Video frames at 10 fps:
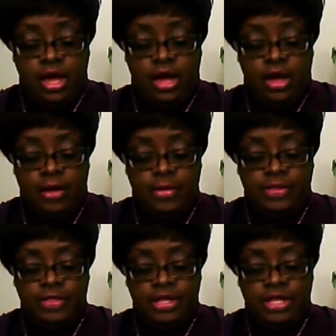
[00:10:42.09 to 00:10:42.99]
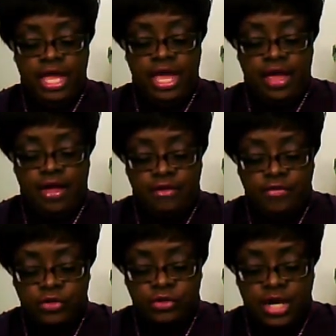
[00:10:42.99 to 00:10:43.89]
And then they have
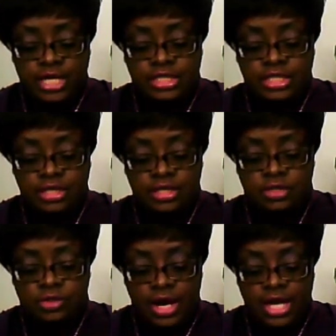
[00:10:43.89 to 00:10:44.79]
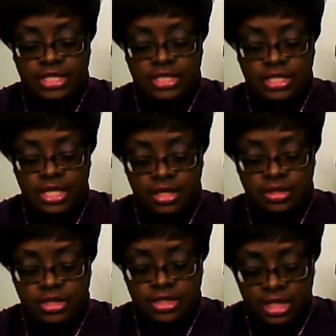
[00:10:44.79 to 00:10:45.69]

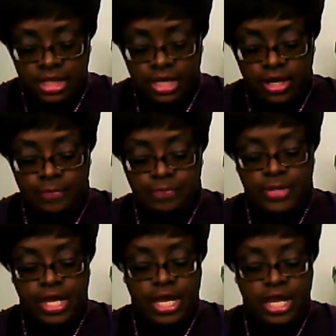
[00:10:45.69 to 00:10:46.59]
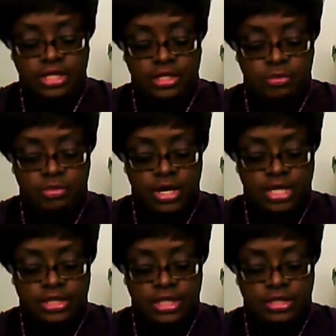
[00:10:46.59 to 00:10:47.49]
tricyclic
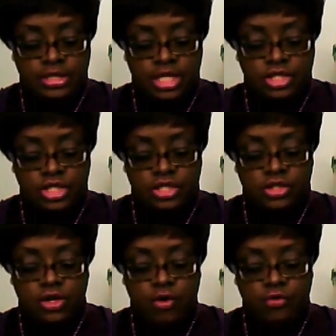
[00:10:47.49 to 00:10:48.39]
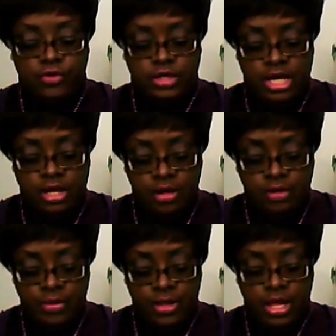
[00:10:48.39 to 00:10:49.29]
antidepressants such as
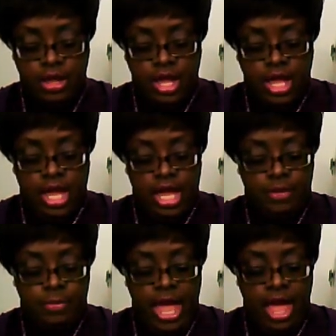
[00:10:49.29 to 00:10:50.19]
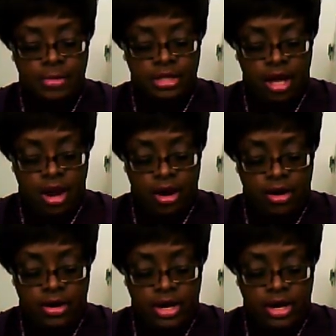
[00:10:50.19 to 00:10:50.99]
tofranil and Pamelar,